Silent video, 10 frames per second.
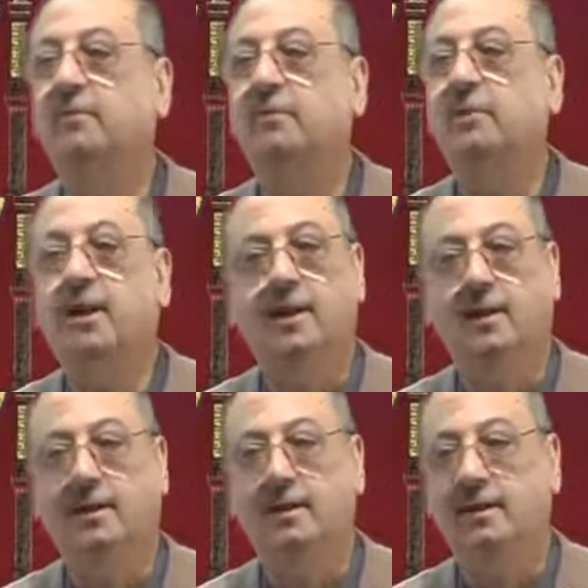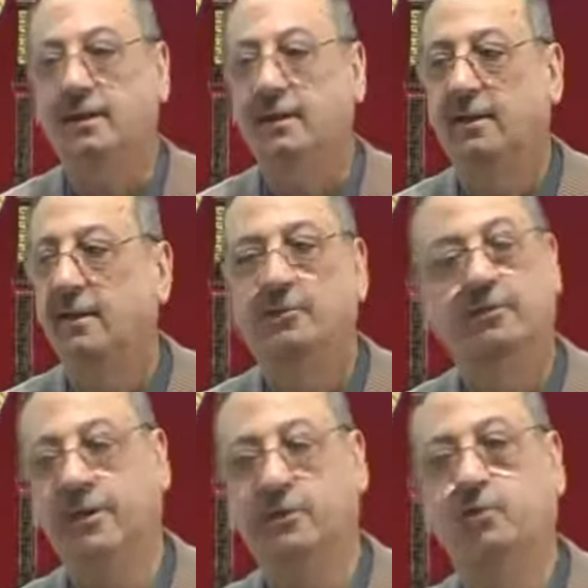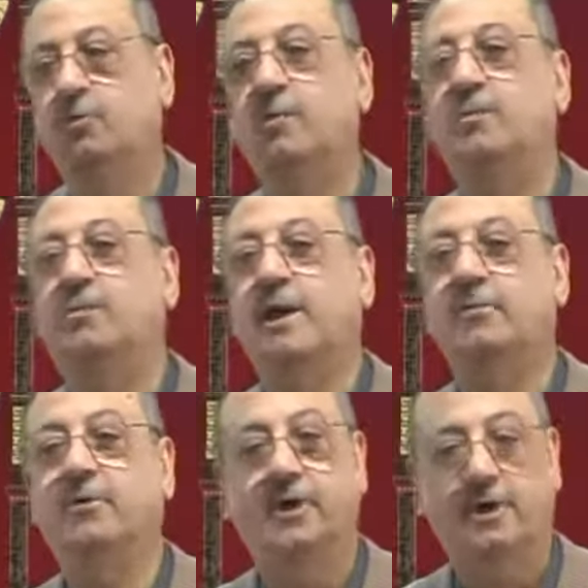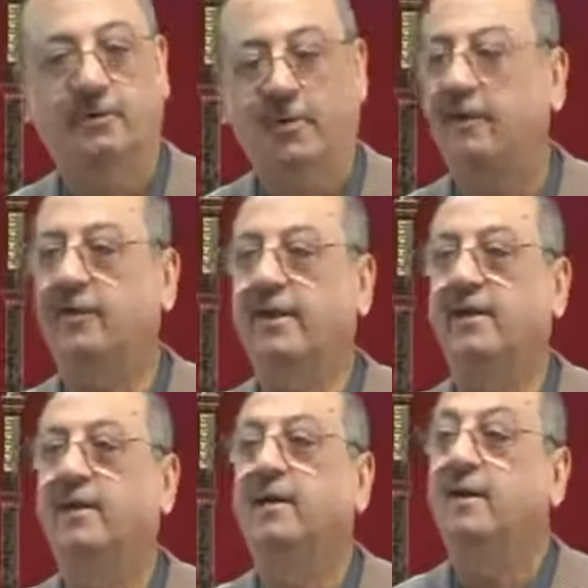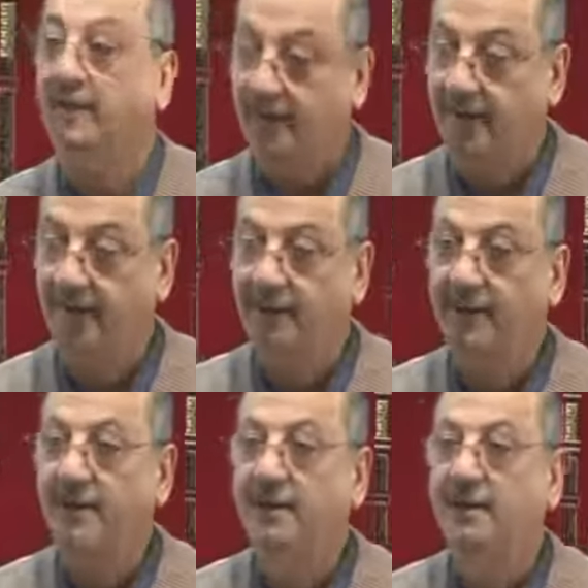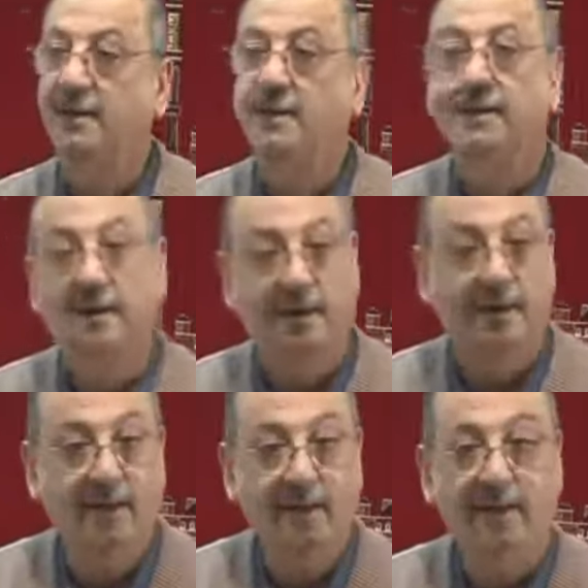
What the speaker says: kala. We'll do one more time. Ready? Quickly. Kala, kala,